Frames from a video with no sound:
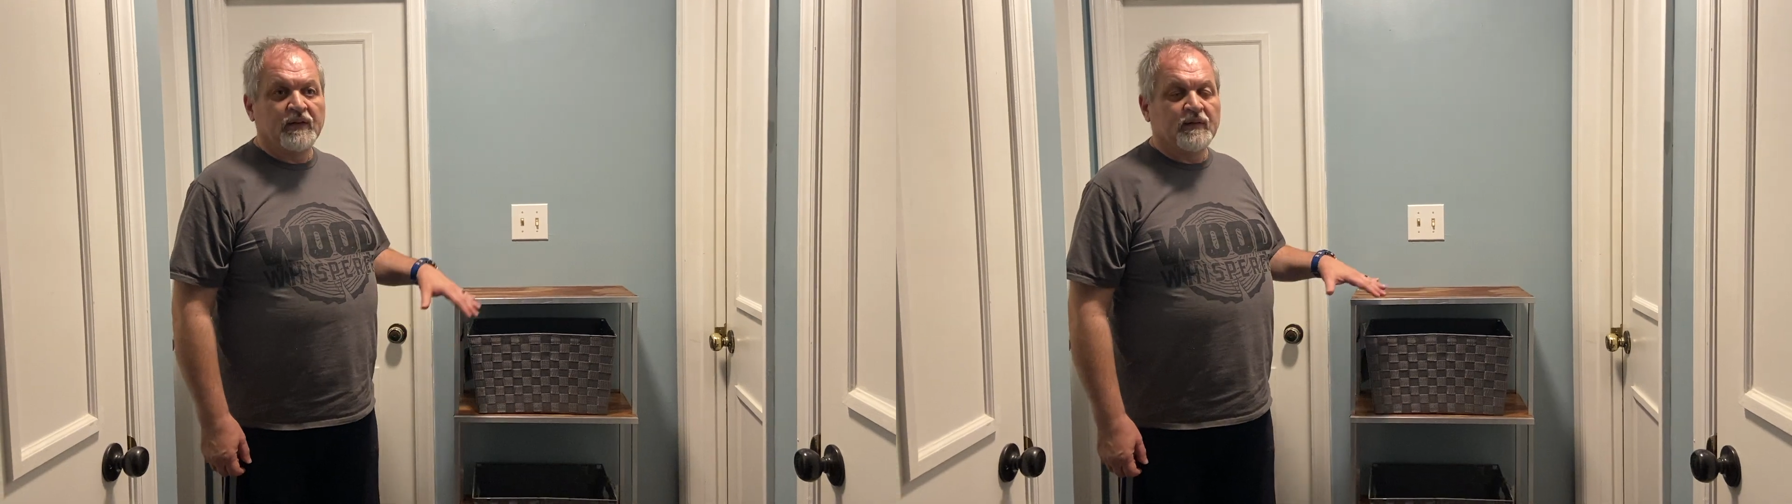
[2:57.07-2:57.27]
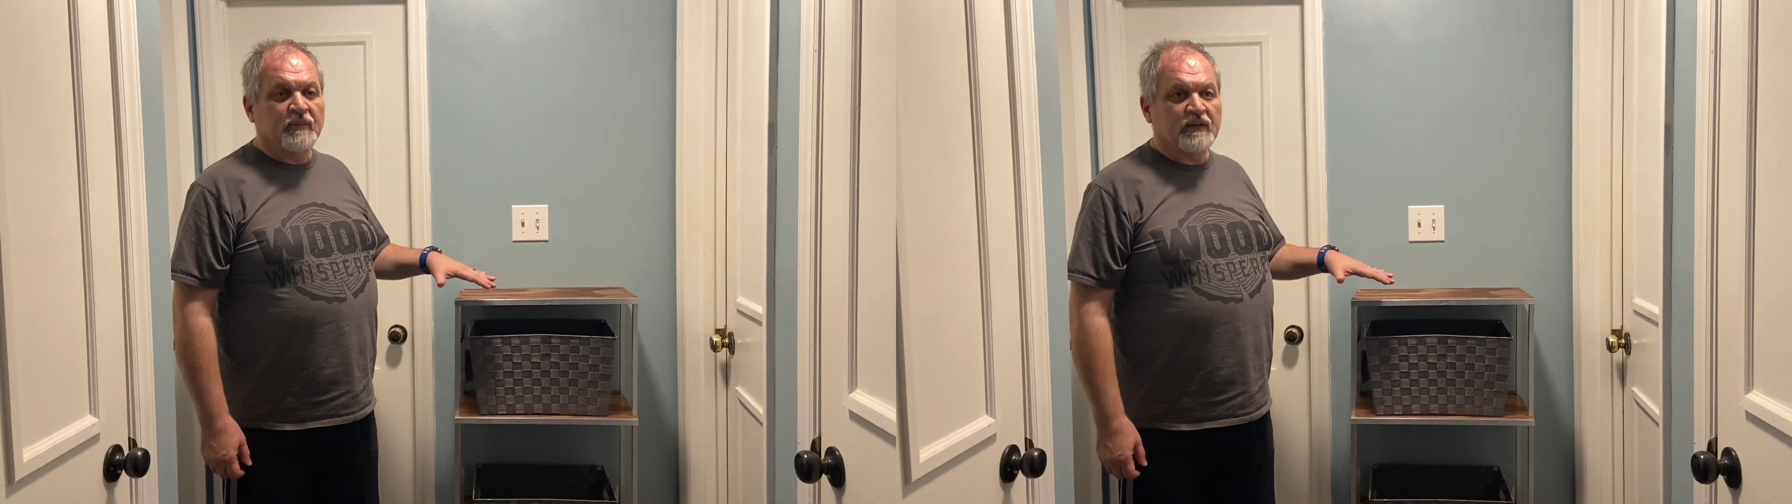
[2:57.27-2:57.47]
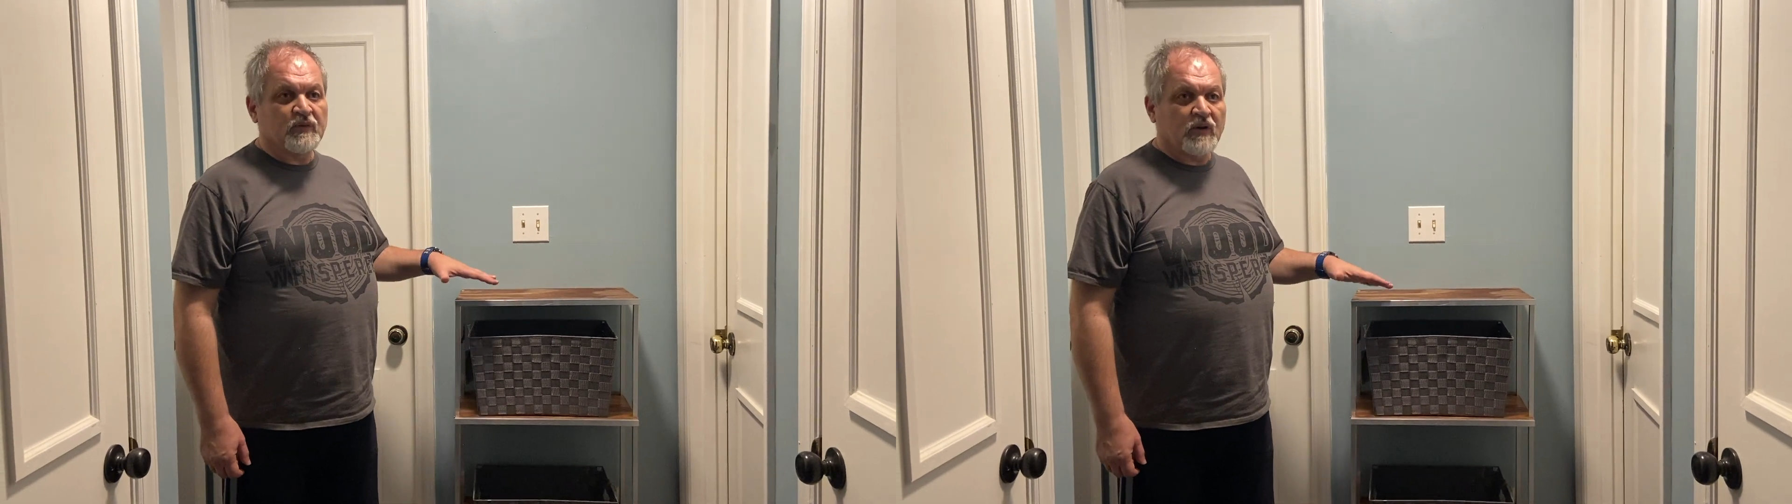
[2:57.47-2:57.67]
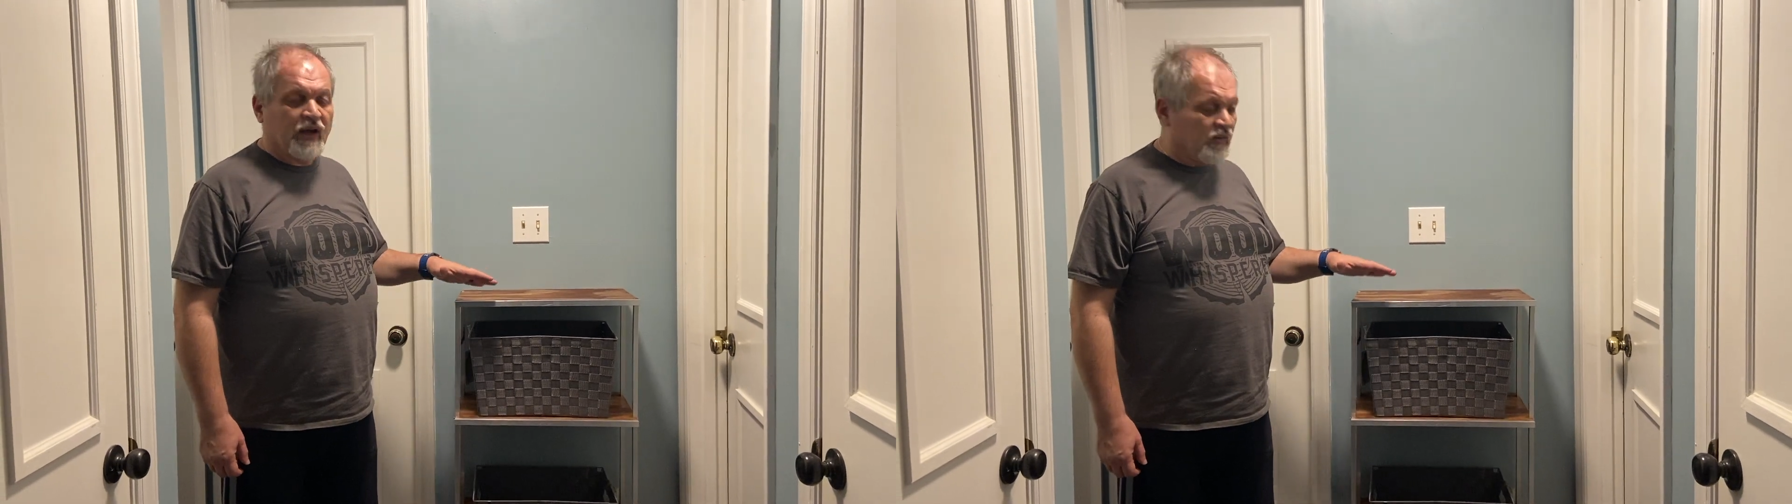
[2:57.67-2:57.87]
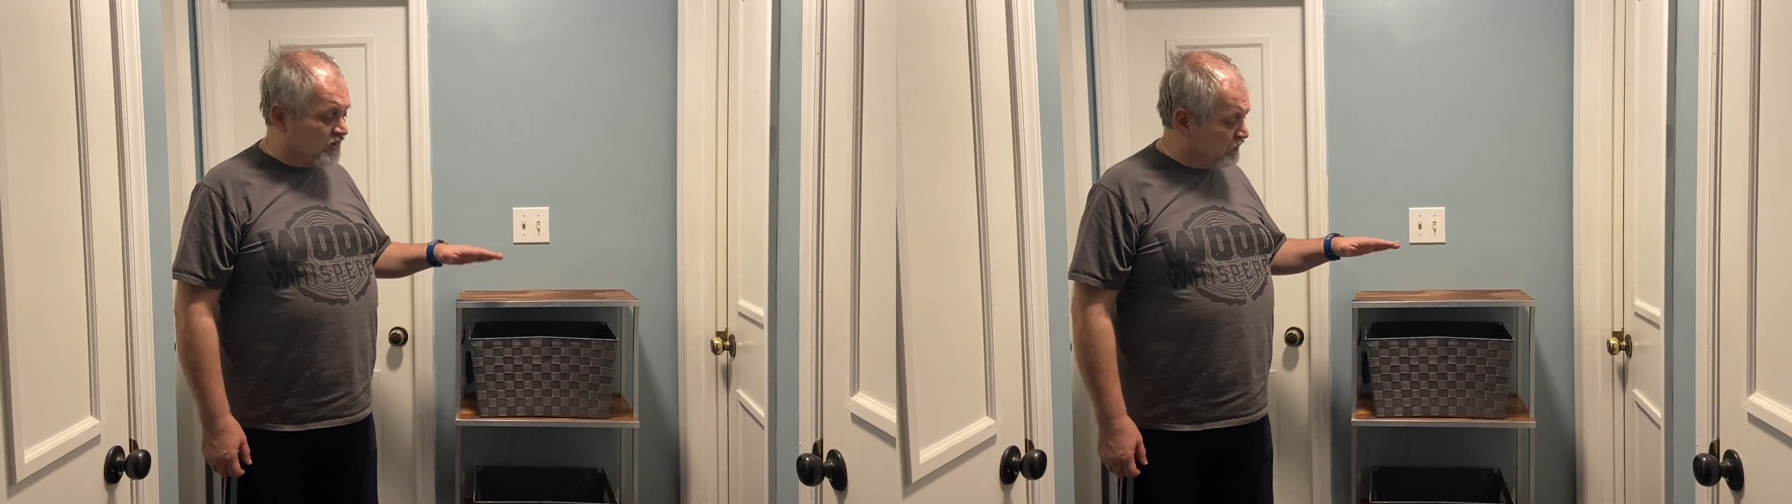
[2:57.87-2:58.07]
But if your
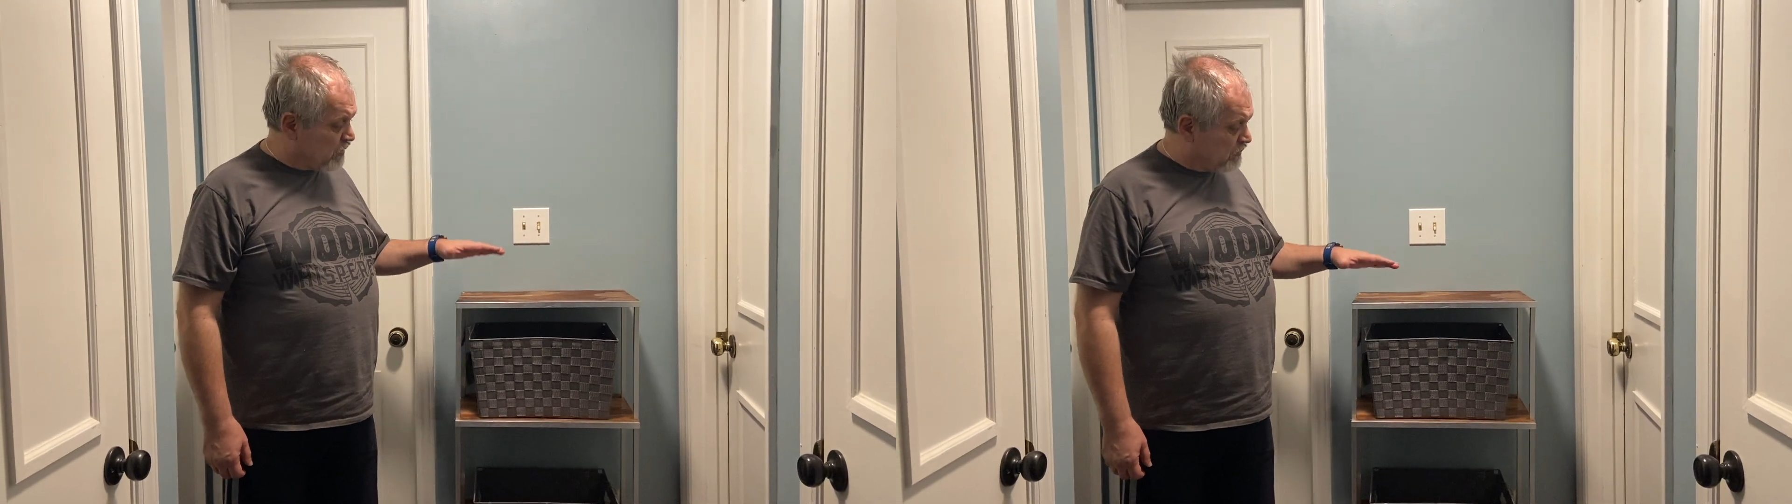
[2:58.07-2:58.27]
house is more